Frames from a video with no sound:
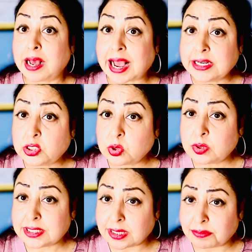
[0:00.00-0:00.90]
I
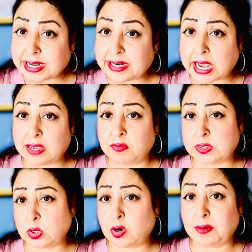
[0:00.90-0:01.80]
told him that I
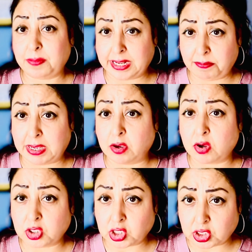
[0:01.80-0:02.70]
was not blaming or
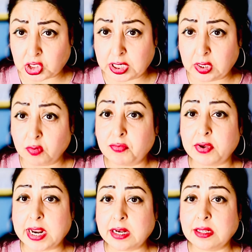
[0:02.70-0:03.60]
judging you for
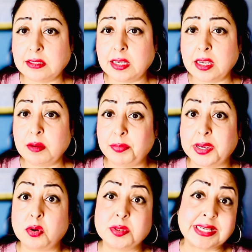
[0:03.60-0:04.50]
anything
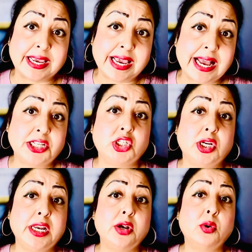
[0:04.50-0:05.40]
because I
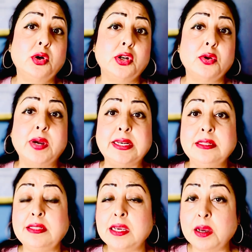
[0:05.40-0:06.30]
actually don't know
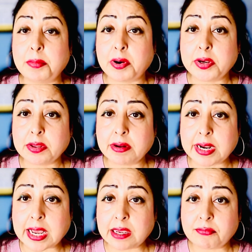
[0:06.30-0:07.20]
anything about your
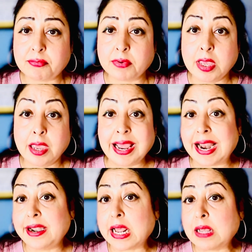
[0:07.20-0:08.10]
life
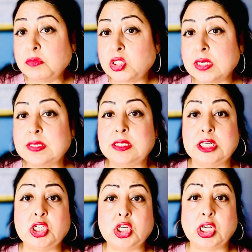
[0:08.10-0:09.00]
and I'm just
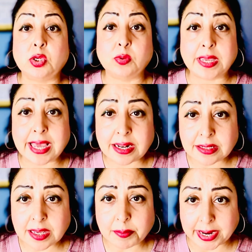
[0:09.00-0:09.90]
teaching you a
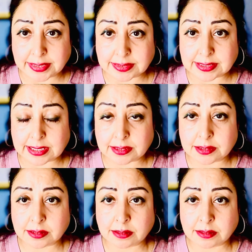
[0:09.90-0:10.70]
healthy mindset.